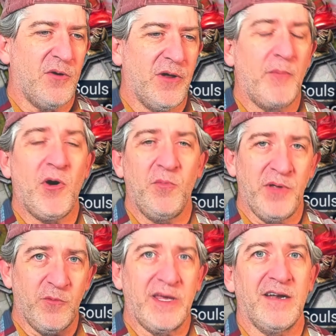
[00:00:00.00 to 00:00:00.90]
and I'm
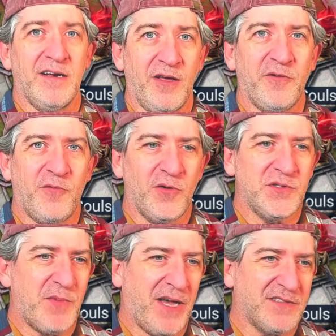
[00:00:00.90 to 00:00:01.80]
hoping we get another
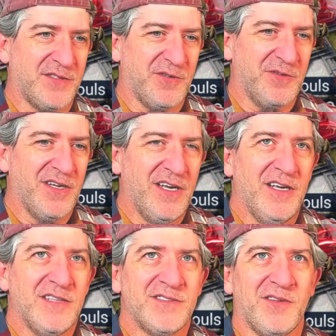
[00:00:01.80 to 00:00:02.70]
Forge Pass soon
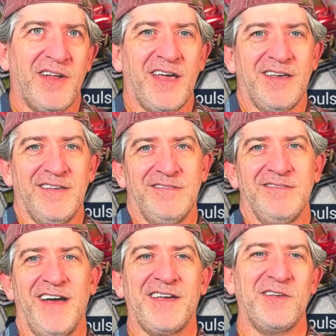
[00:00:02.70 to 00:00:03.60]
so that I can
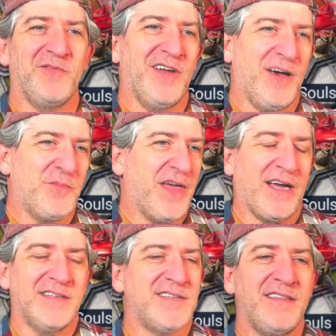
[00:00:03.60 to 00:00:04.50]
re-up that,
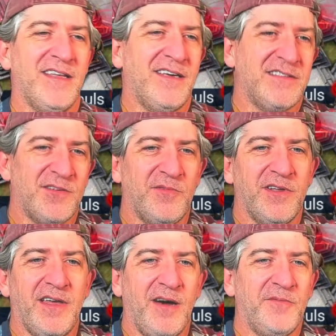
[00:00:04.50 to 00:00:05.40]
because I think it's a
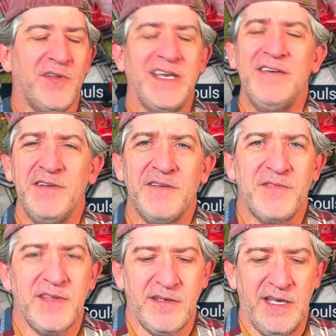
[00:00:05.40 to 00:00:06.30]
really helpful, even if
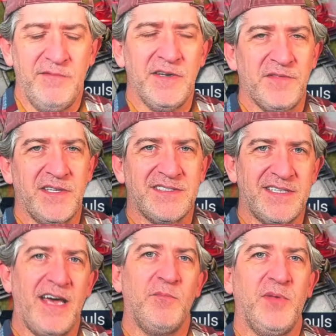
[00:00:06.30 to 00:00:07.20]
the
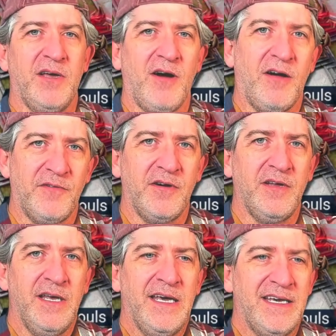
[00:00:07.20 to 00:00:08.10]
set being offered
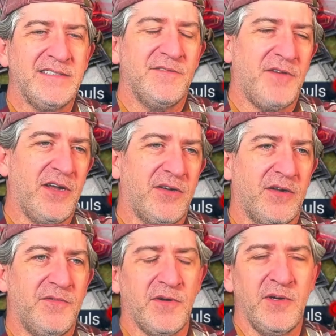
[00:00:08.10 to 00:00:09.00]
isn't very good,
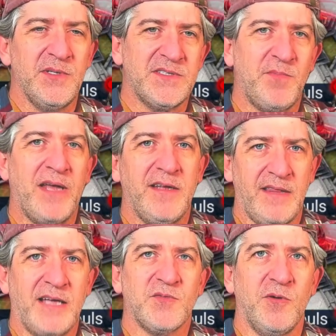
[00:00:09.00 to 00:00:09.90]
if you're going to be spending
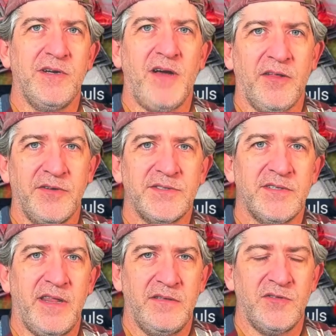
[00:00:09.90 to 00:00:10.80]
that $20
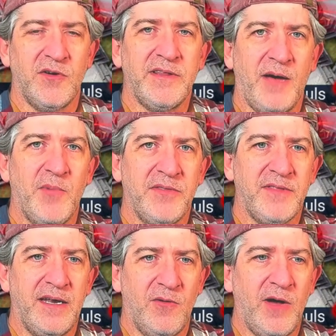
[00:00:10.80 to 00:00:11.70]
during that month
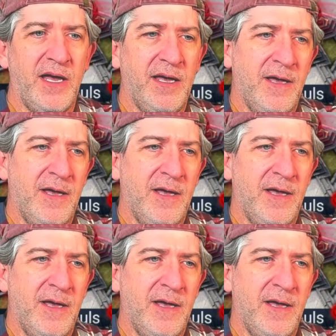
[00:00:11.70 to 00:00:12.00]
anyway,